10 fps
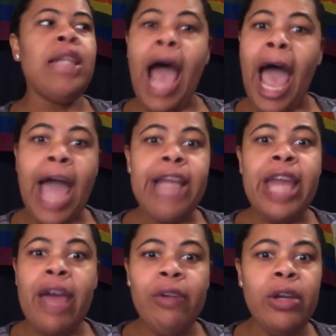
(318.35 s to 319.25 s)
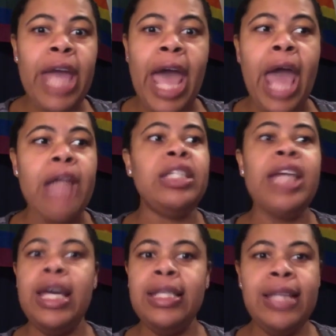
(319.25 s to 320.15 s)
I never got
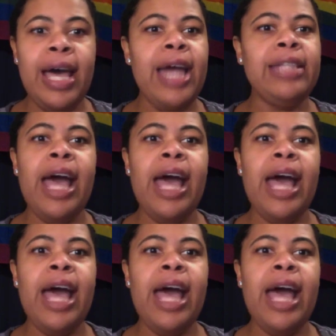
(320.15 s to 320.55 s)
chastised.